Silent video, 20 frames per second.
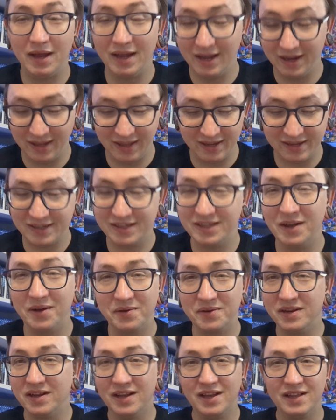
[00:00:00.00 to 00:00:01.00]
There's
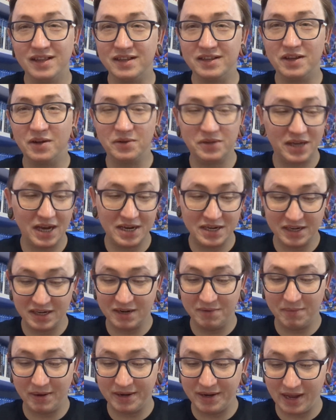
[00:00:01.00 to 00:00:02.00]
no changing
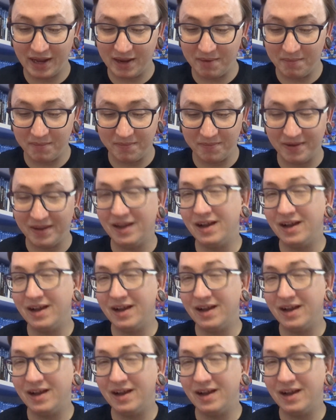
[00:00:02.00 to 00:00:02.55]
of my name.